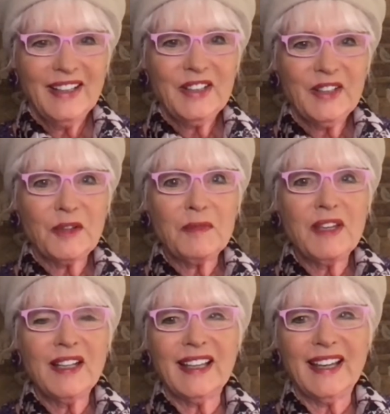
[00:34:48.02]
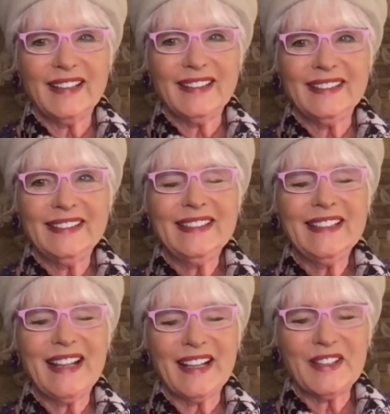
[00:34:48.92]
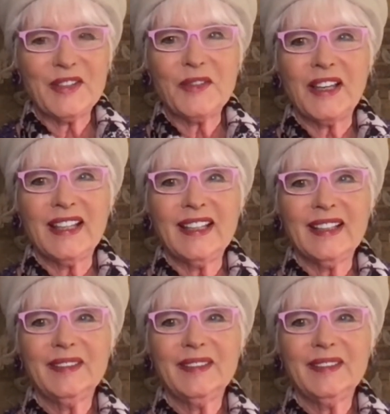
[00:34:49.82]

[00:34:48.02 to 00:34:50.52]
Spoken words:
till we meet again next week.